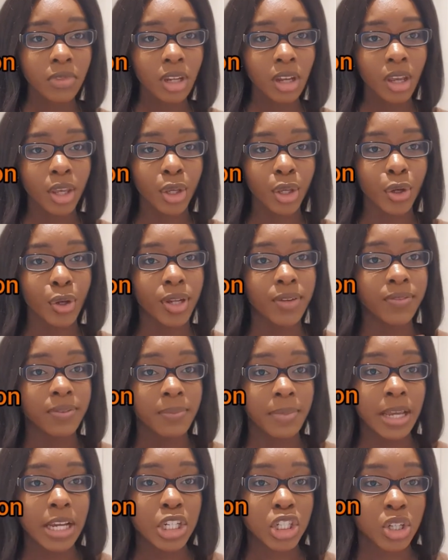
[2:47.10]
your
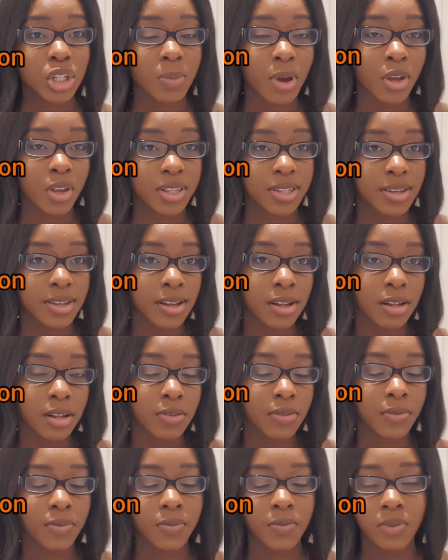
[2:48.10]
information about yourself,
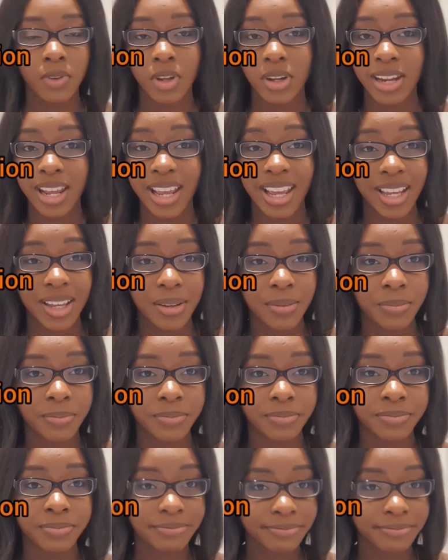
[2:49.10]
your name,